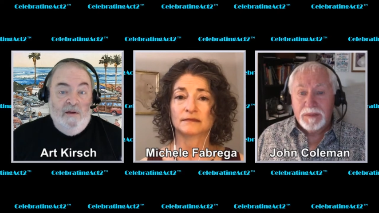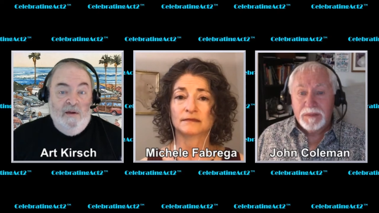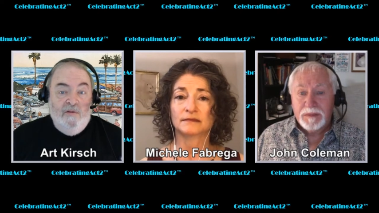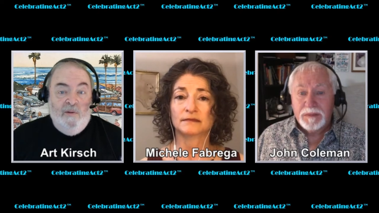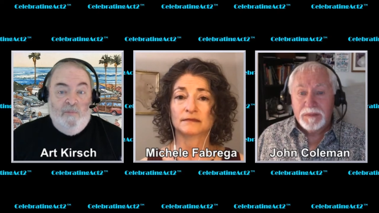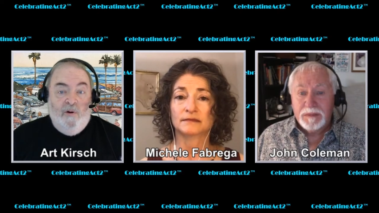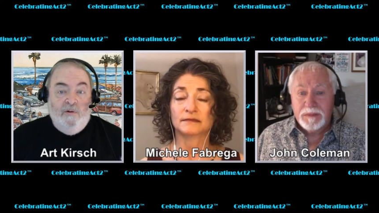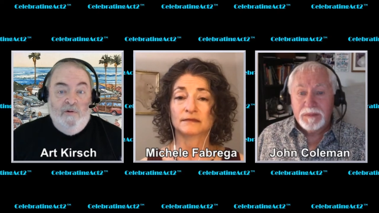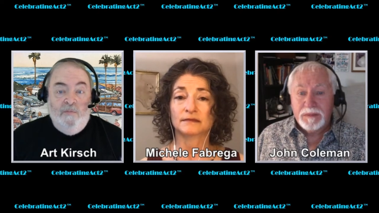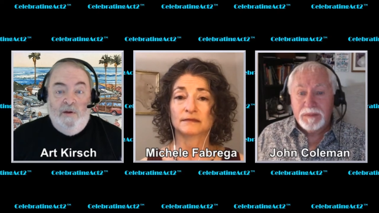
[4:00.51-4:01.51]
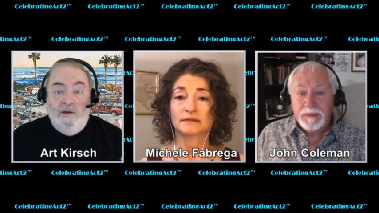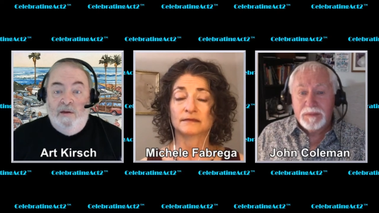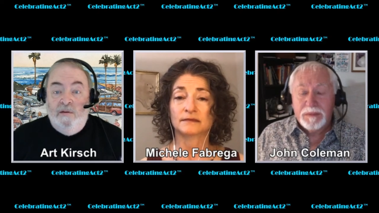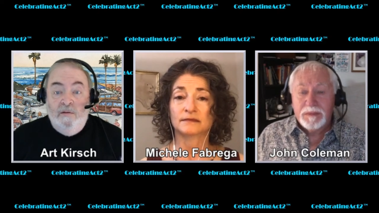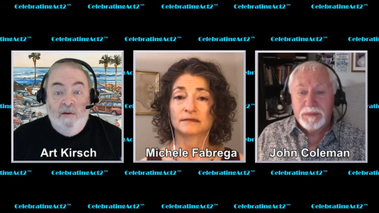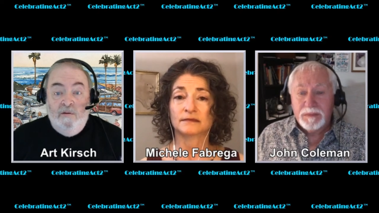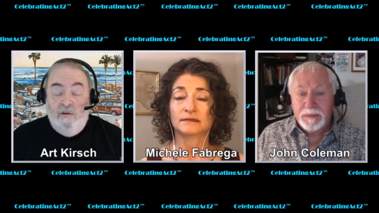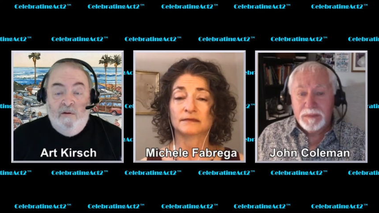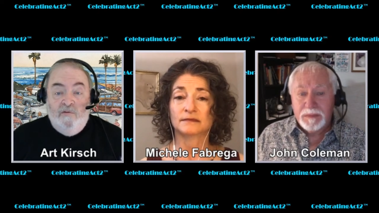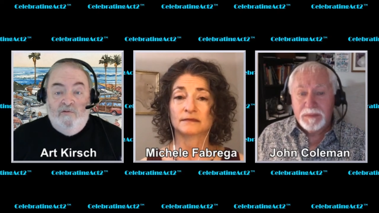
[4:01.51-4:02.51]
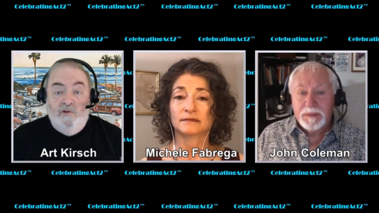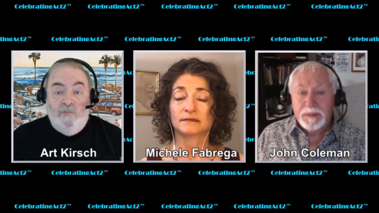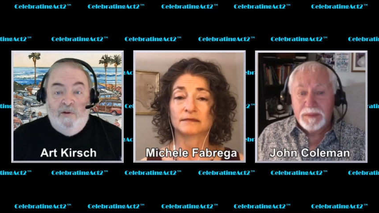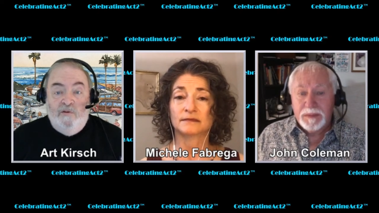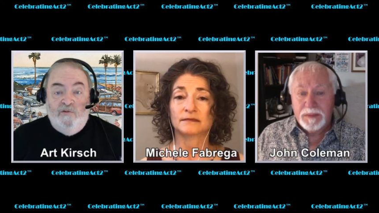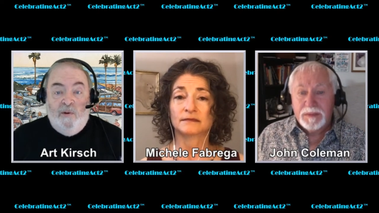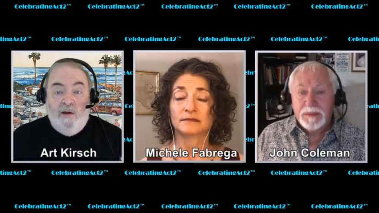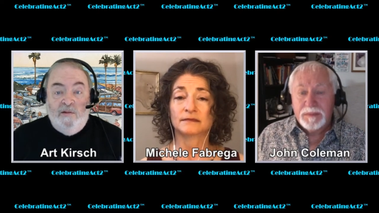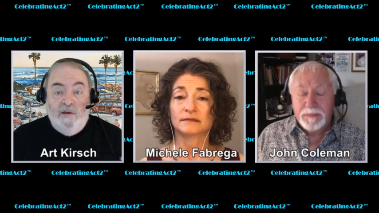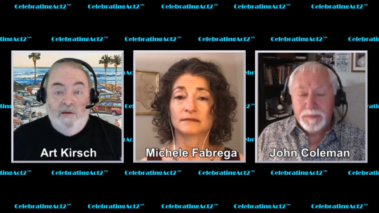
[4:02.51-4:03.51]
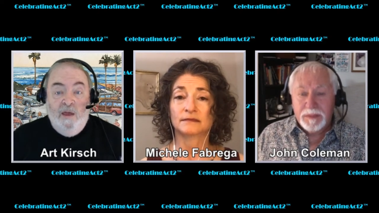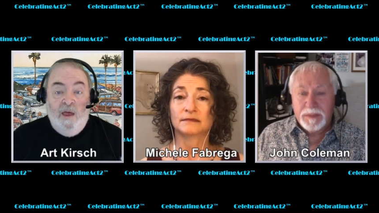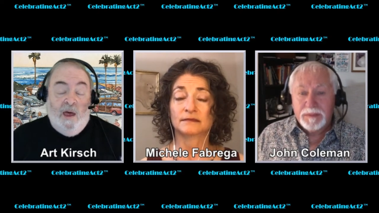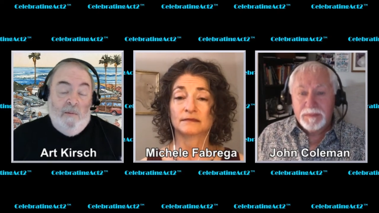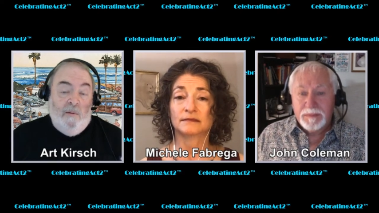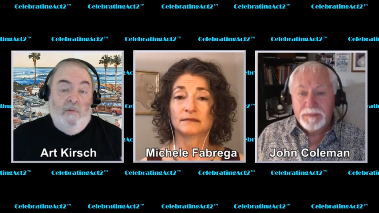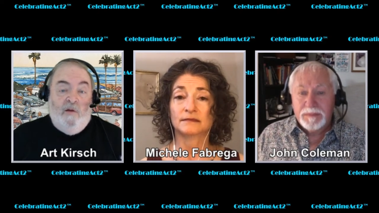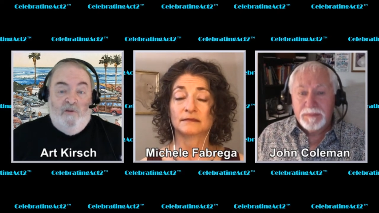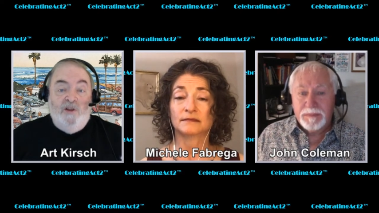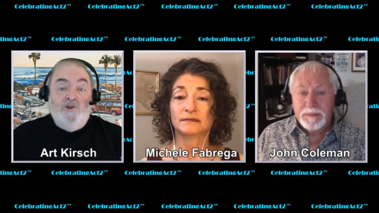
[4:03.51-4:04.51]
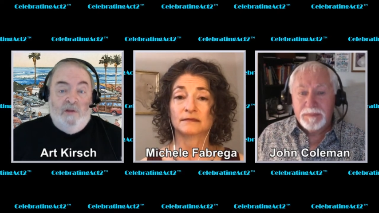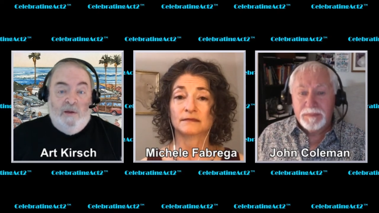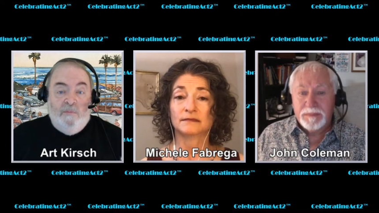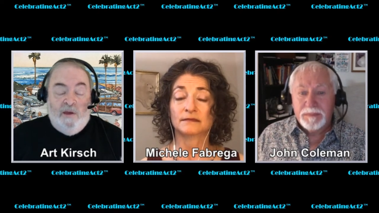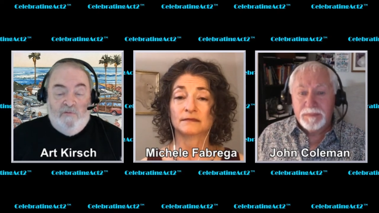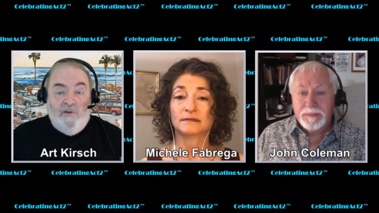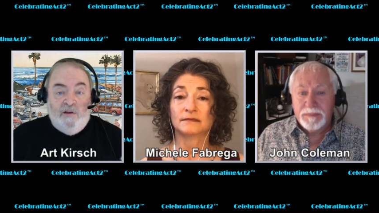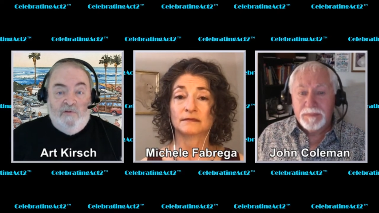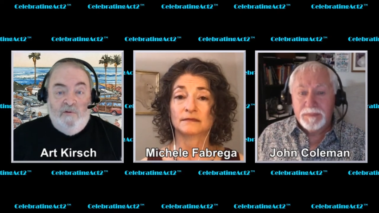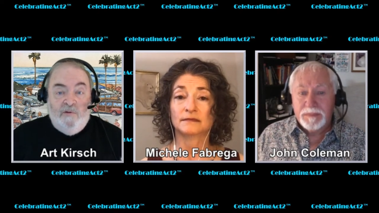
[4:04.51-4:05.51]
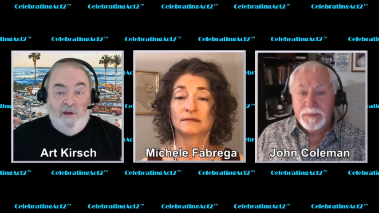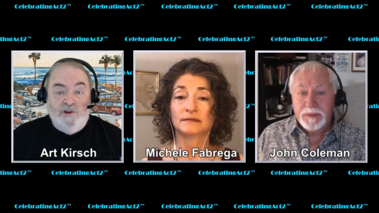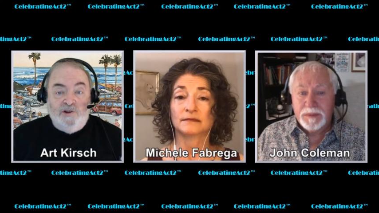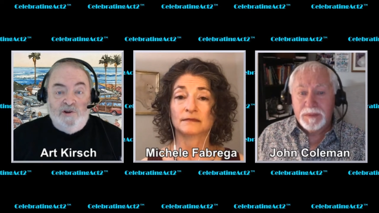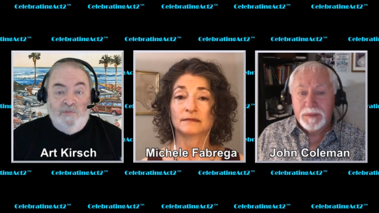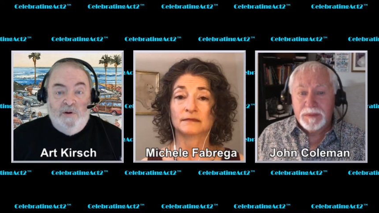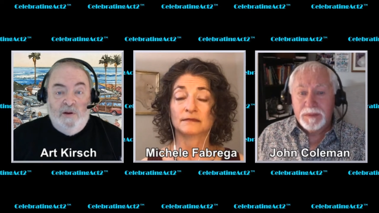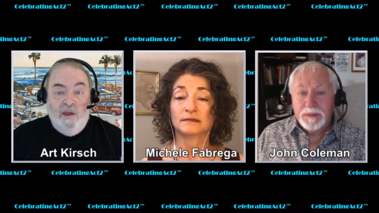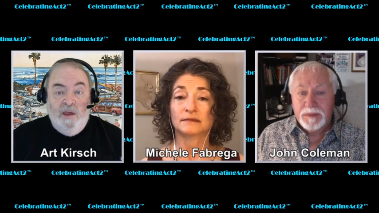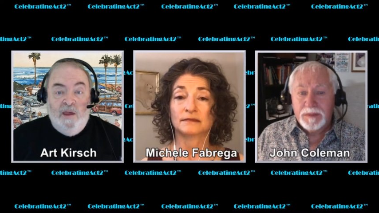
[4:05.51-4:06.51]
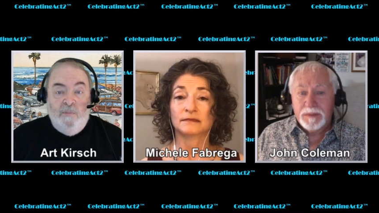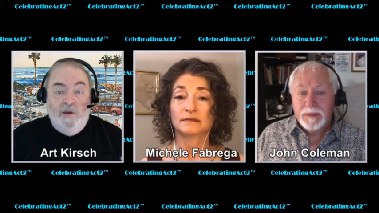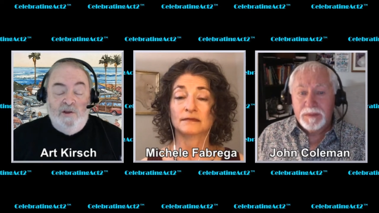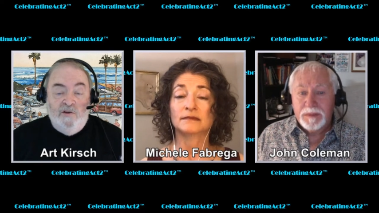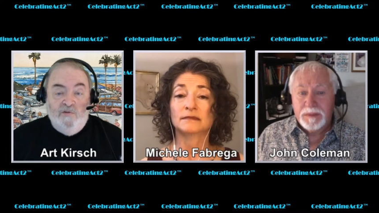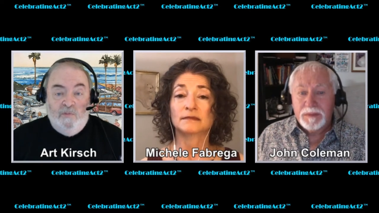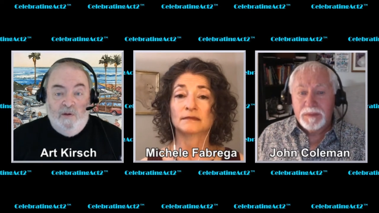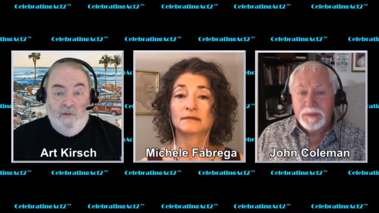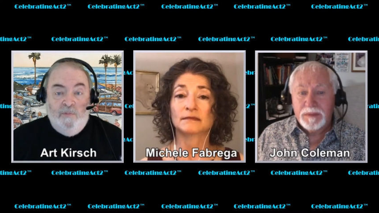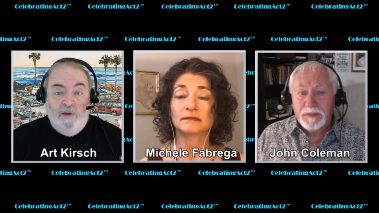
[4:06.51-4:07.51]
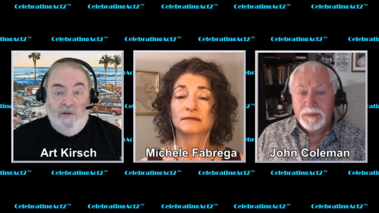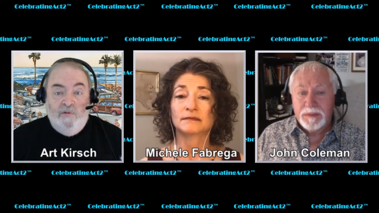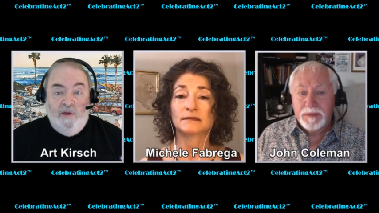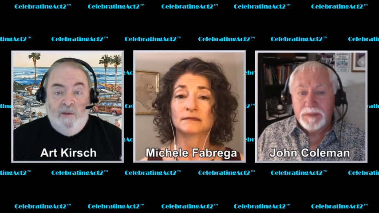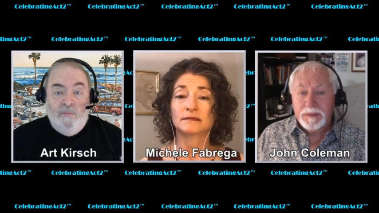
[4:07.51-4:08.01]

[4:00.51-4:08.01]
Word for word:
Speaker 1: Their partner may uh, still be responding, and eventually it may affect their relationship, but it may just be them.